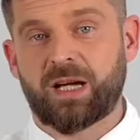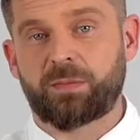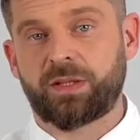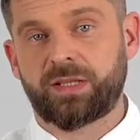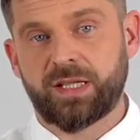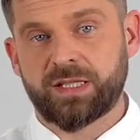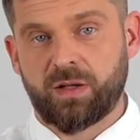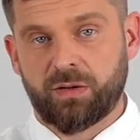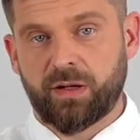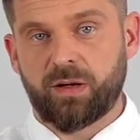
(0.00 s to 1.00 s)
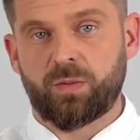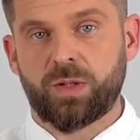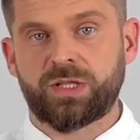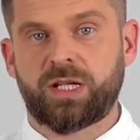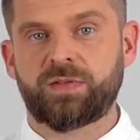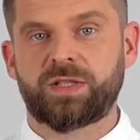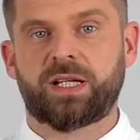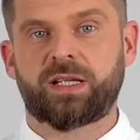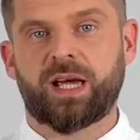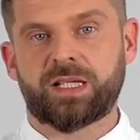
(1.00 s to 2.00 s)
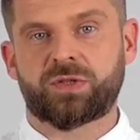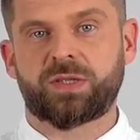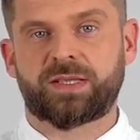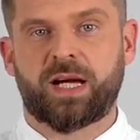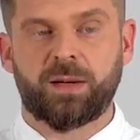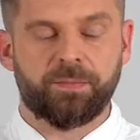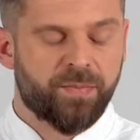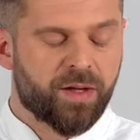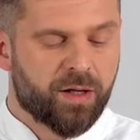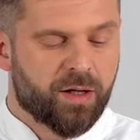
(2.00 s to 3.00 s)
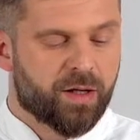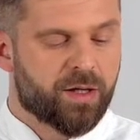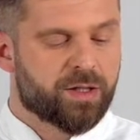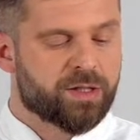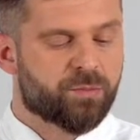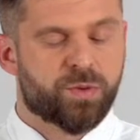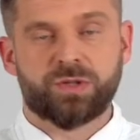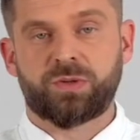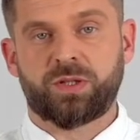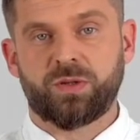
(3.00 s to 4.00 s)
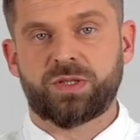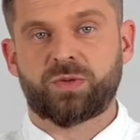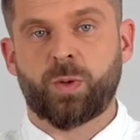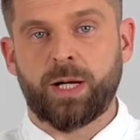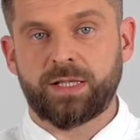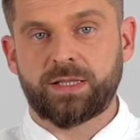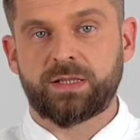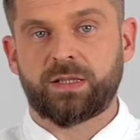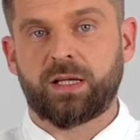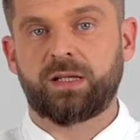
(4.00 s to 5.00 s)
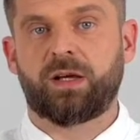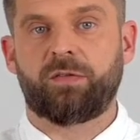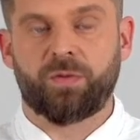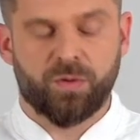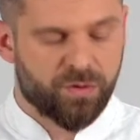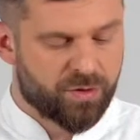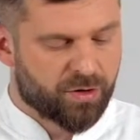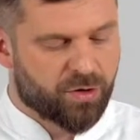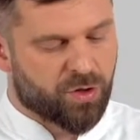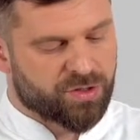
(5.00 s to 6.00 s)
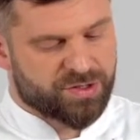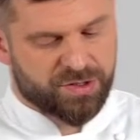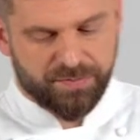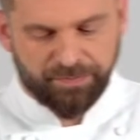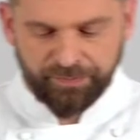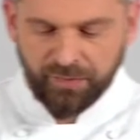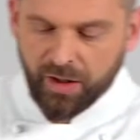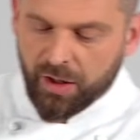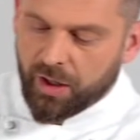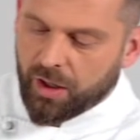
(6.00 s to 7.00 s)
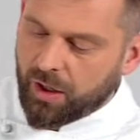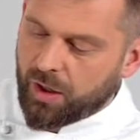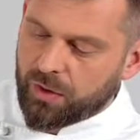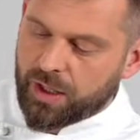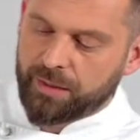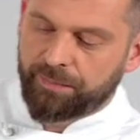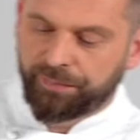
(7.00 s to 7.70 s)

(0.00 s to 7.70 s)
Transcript: a couple of days longer, which gives you that extra time, uh, which reduces weights and therefore costs. All right,